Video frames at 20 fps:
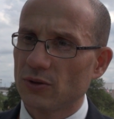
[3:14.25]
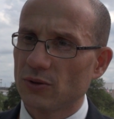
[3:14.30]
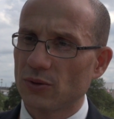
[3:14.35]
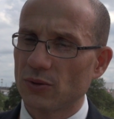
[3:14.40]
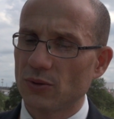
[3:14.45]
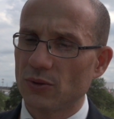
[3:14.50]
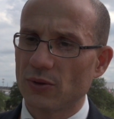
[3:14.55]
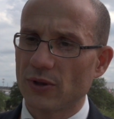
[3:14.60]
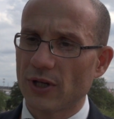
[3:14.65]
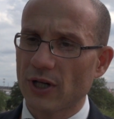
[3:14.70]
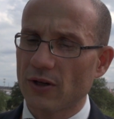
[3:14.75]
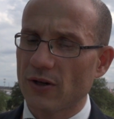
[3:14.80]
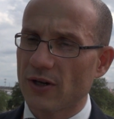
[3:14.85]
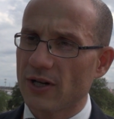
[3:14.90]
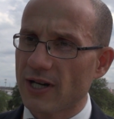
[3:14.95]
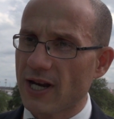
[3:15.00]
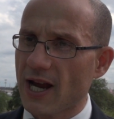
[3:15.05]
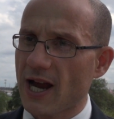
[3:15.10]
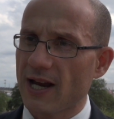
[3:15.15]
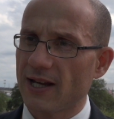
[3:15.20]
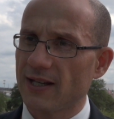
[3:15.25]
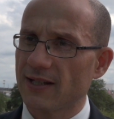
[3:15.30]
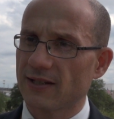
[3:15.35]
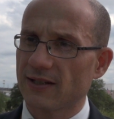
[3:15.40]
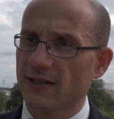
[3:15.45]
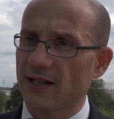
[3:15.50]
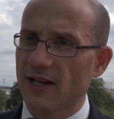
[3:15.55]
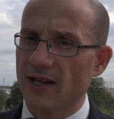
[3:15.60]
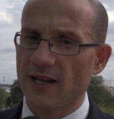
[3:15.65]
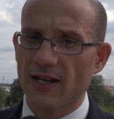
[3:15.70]
to recognize
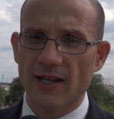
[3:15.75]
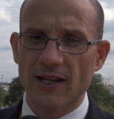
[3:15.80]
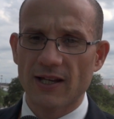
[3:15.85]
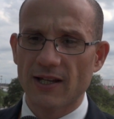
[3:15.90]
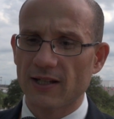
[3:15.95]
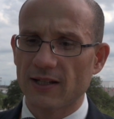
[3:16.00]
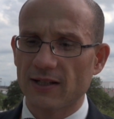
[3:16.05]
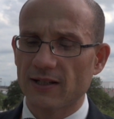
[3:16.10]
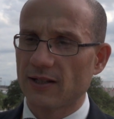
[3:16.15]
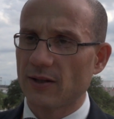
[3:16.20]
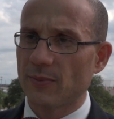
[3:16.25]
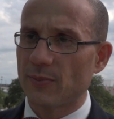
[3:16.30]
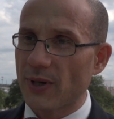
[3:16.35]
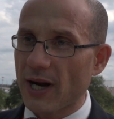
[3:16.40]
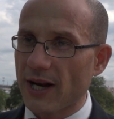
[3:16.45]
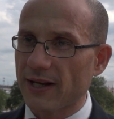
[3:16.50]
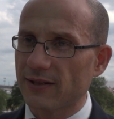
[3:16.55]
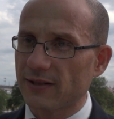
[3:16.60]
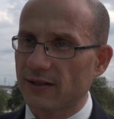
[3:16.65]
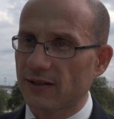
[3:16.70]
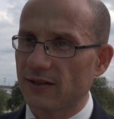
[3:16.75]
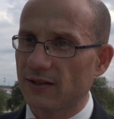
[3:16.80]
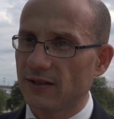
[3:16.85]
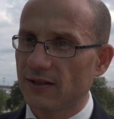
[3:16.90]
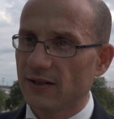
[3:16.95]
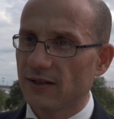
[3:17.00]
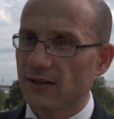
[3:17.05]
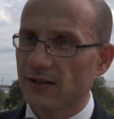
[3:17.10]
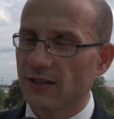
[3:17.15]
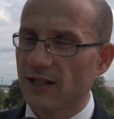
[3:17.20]
the breast
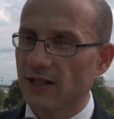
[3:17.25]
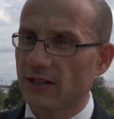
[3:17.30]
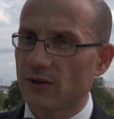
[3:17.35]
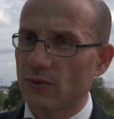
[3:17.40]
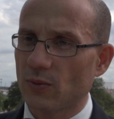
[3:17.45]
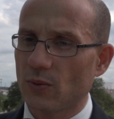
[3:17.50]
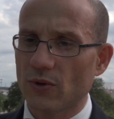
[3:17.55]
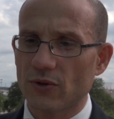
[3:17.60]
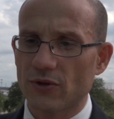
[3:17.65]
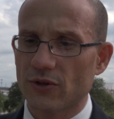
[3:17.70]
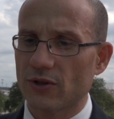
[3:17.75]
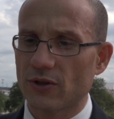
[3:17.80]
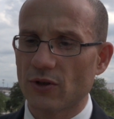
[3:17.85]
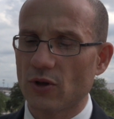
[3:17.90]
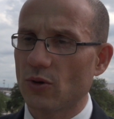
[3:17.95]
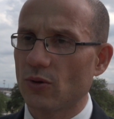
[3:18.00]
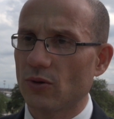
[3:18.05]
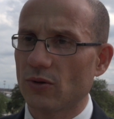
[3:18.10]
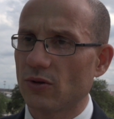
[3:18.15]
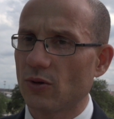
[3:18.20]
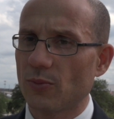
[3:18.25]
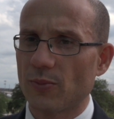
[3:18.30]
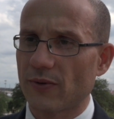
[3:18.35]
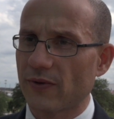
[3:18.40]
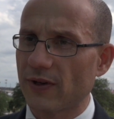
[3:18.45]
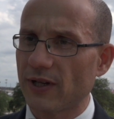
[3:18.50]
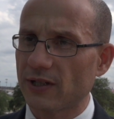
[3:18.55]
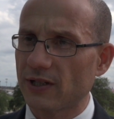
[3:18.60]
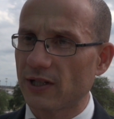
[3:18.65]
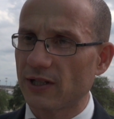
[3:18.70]
that was
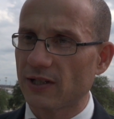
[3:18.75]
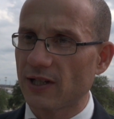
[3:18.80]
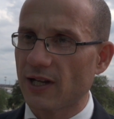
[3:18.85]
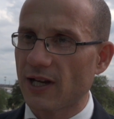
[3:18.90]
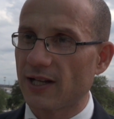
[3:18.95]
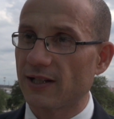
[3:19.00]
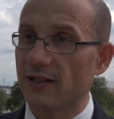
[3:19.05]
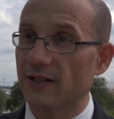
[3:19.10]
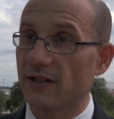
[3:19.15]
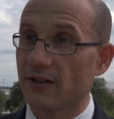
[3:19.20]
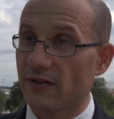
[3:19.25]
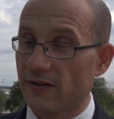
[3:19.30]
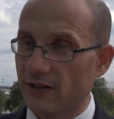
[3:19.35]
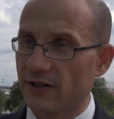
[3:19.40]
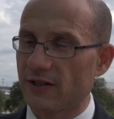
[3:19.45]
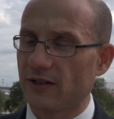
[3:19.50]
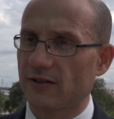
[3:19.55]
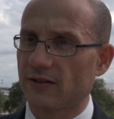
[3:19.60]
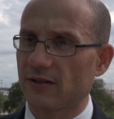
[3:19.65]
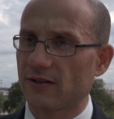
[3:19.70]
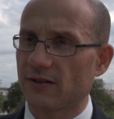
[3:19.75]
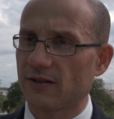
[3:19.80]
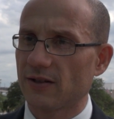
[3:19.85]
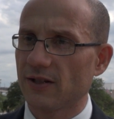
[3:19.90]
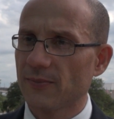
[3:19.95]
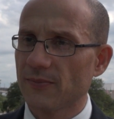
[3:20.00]
operated and irradiated.